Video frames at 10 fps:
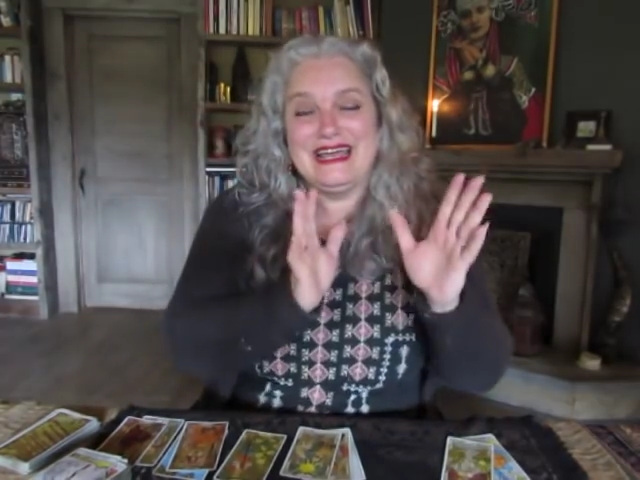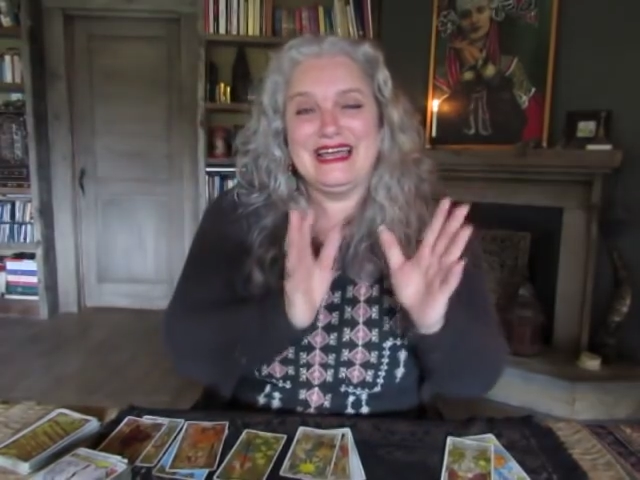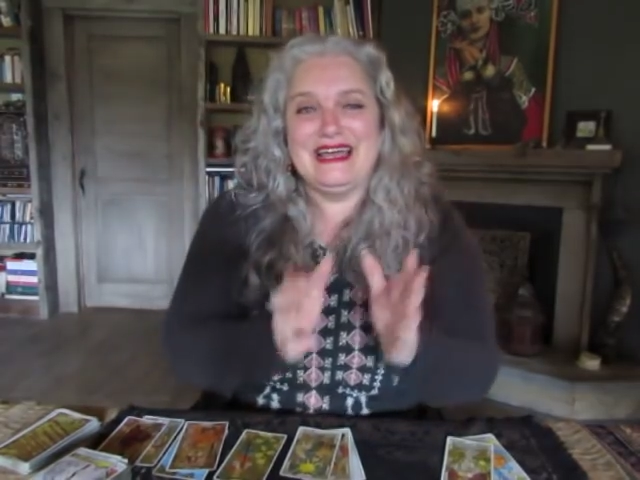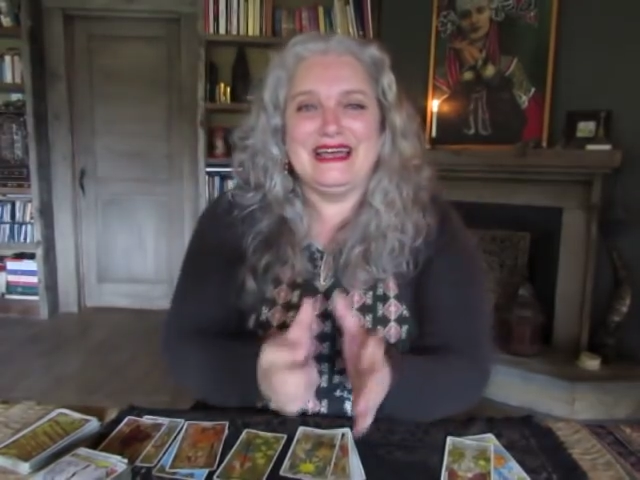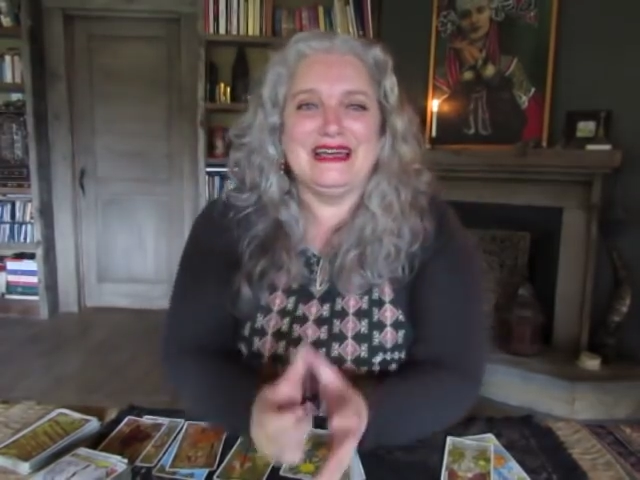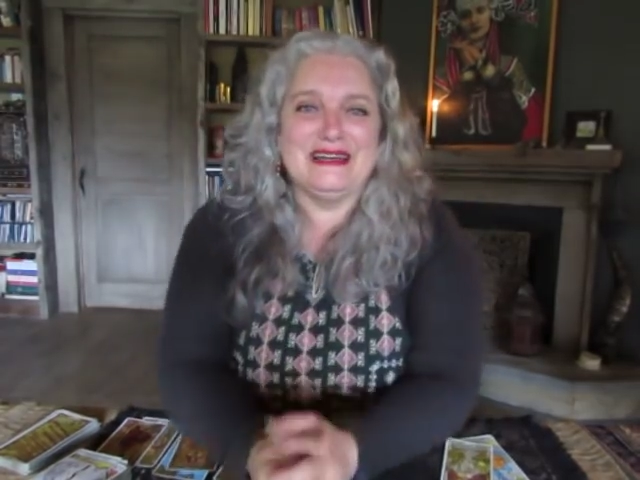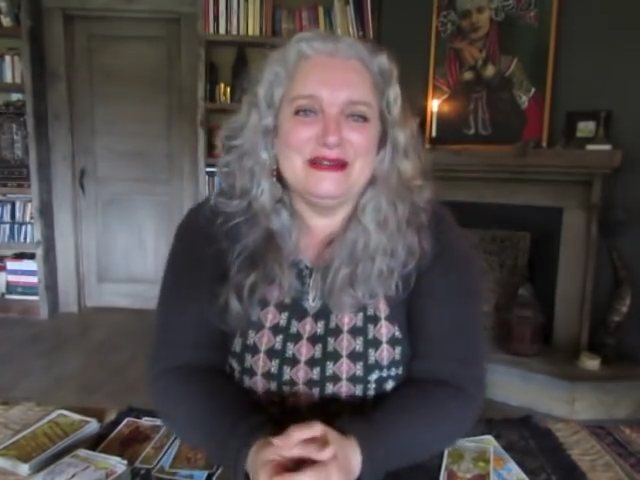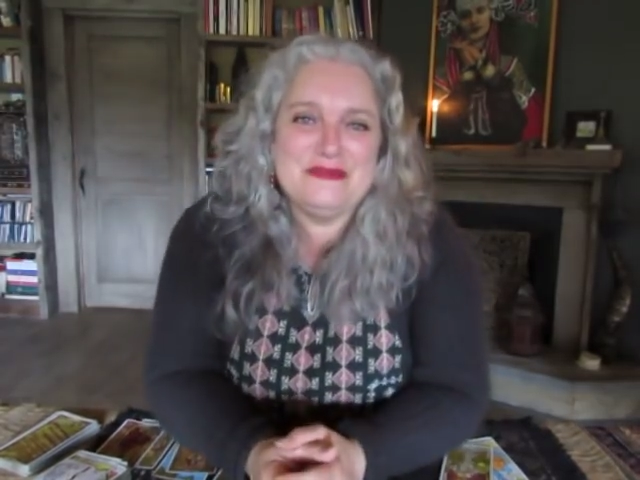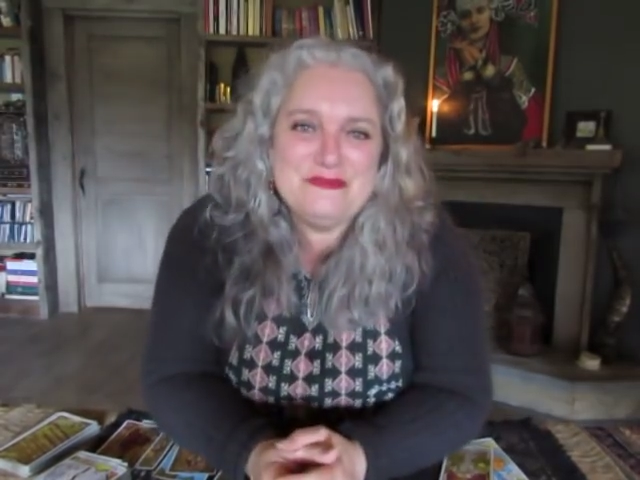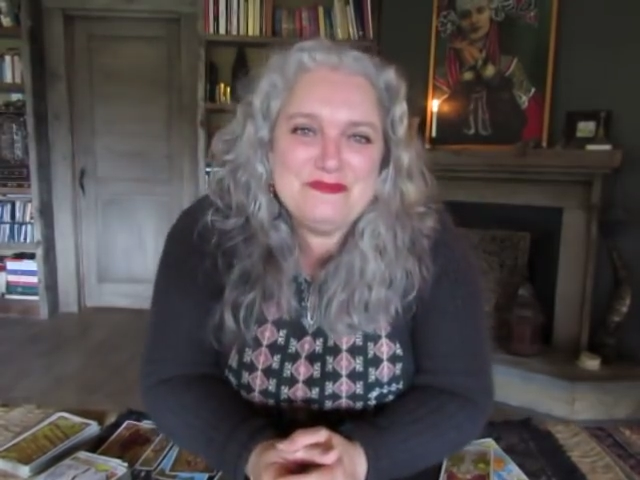
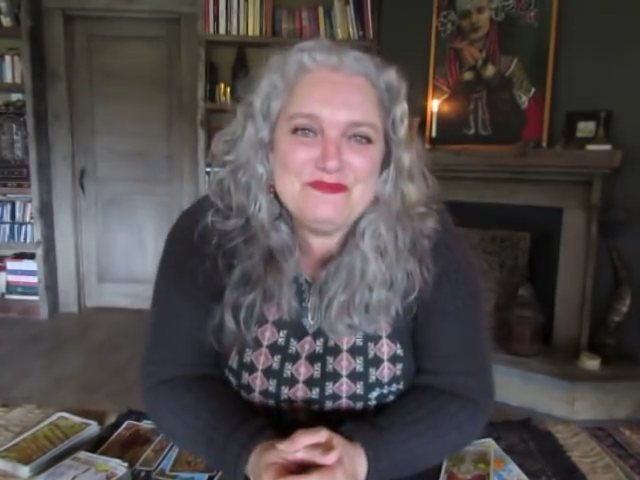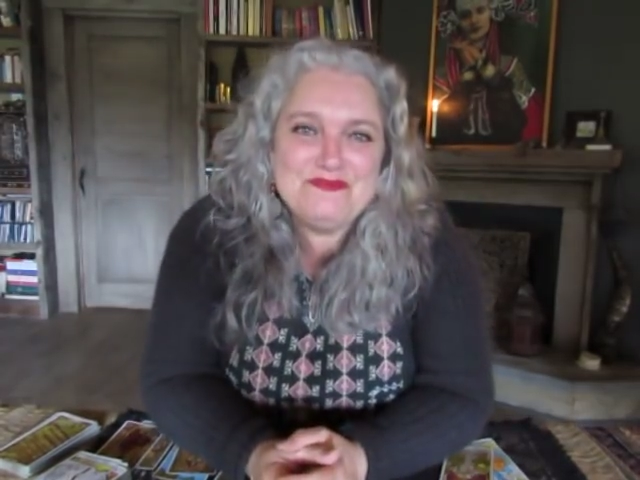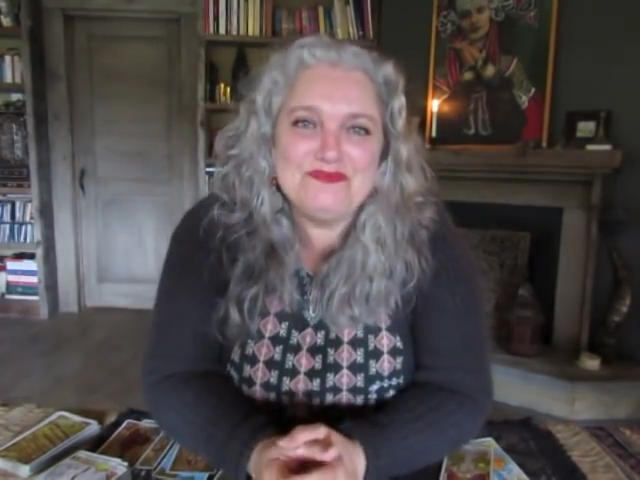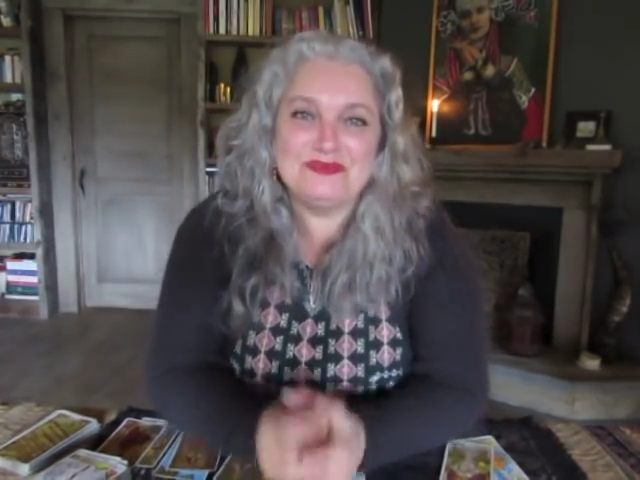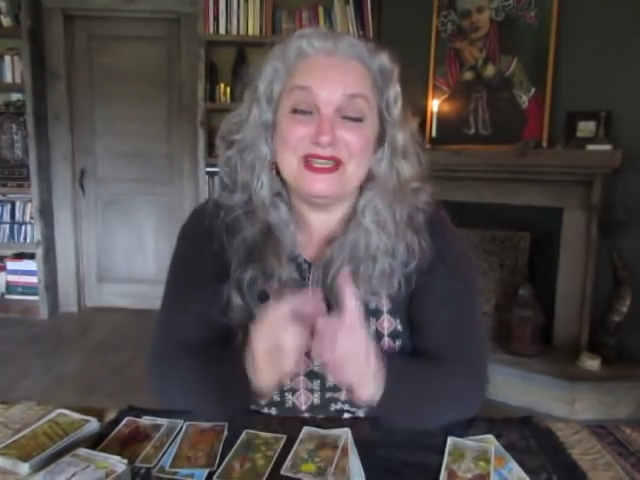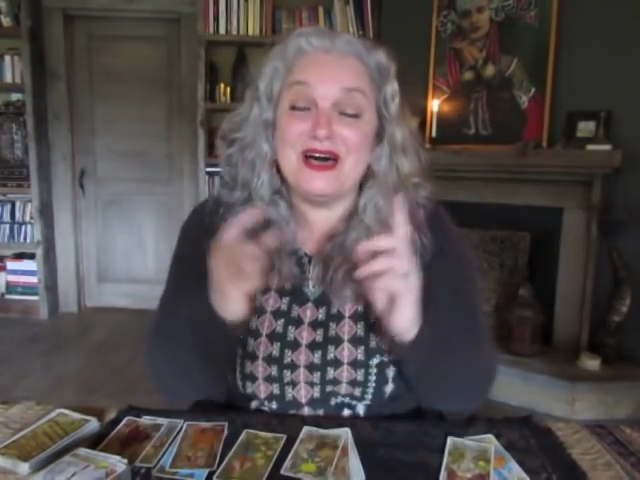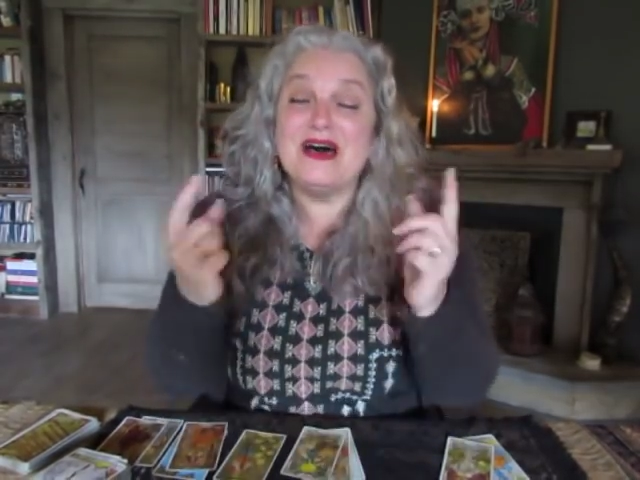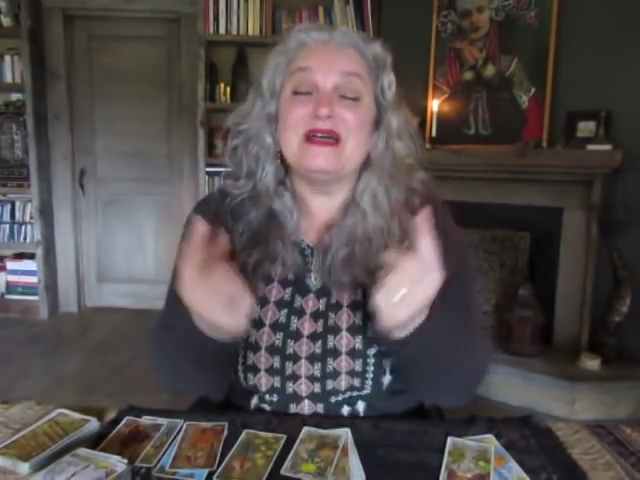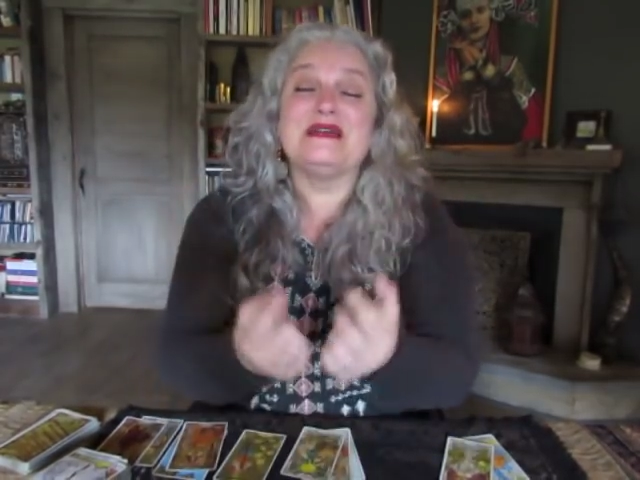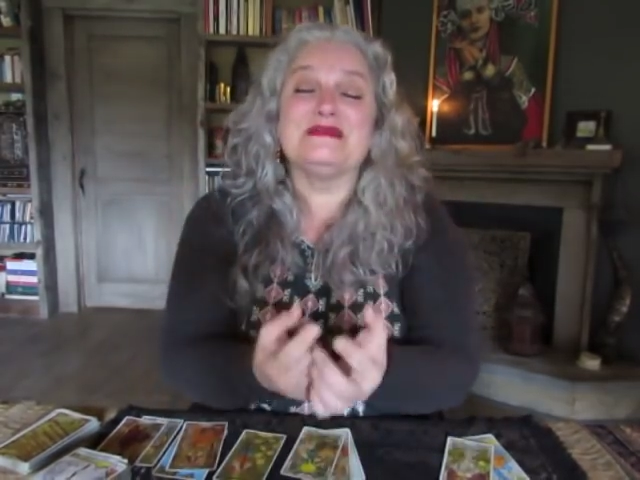uh,
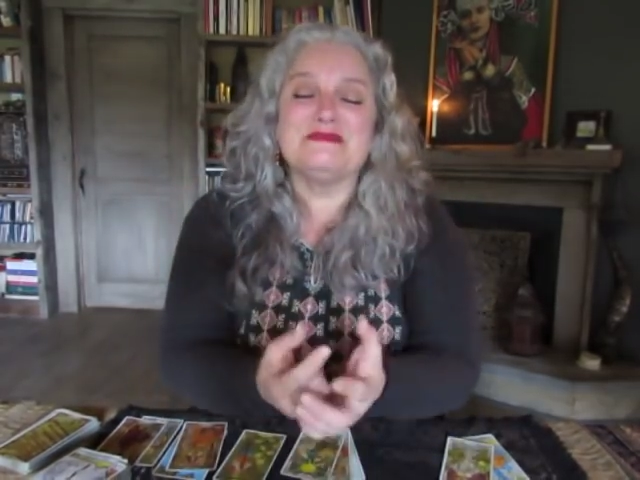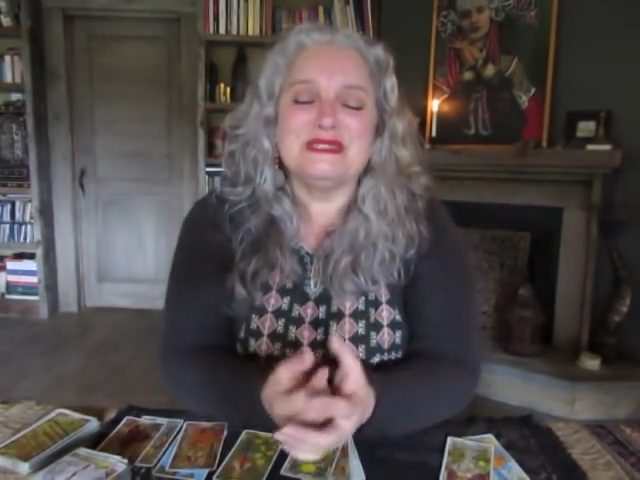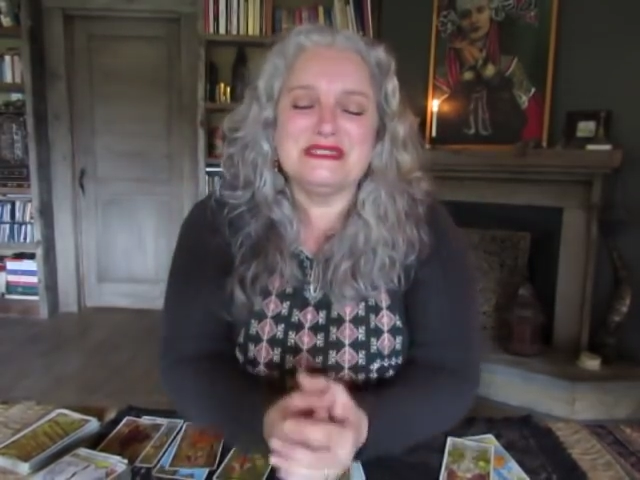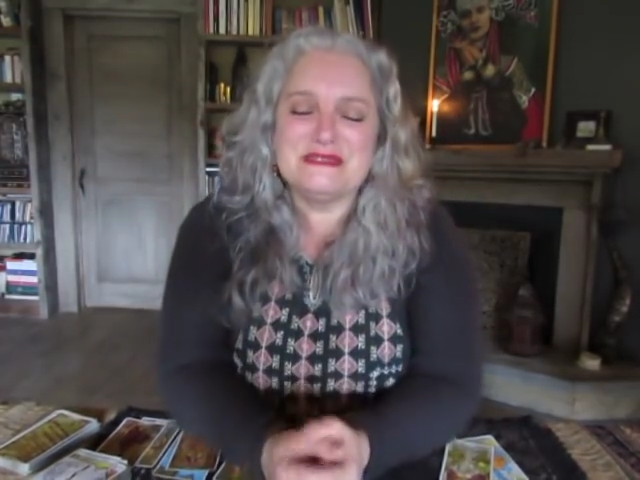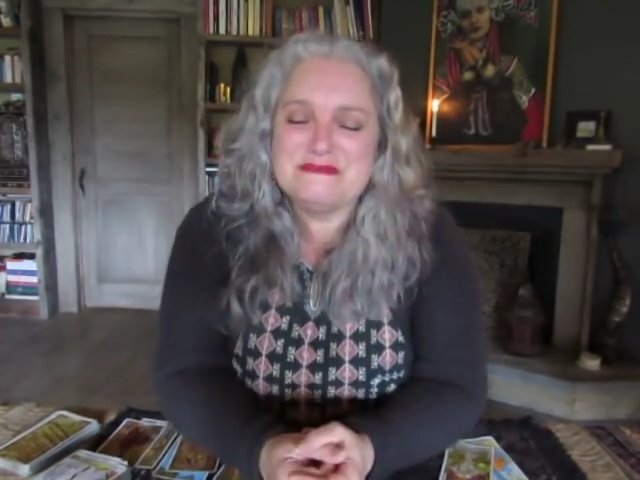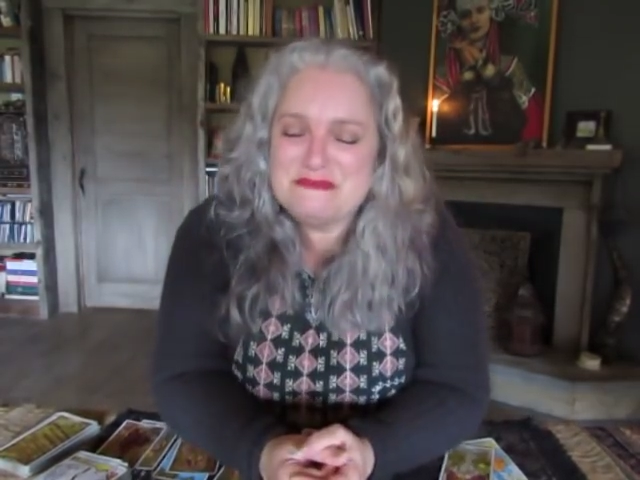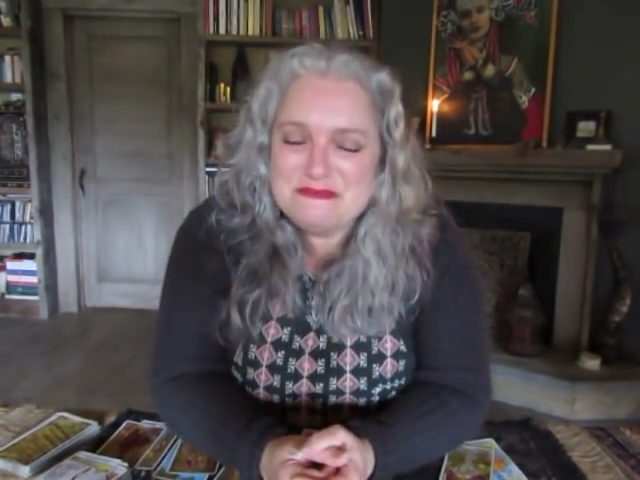times,